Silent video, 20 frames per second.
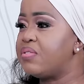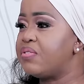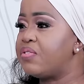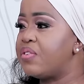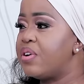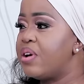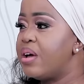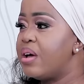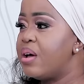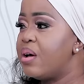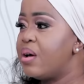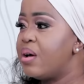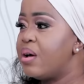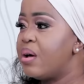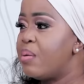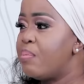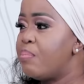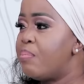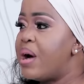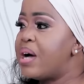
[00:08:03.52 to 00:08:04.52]
if,
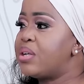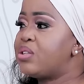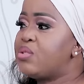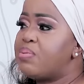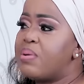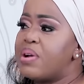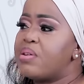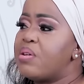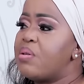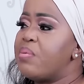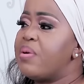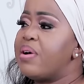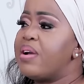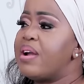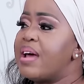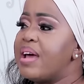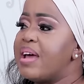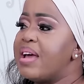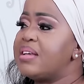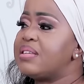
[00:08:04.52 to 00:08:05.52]
but what lobona,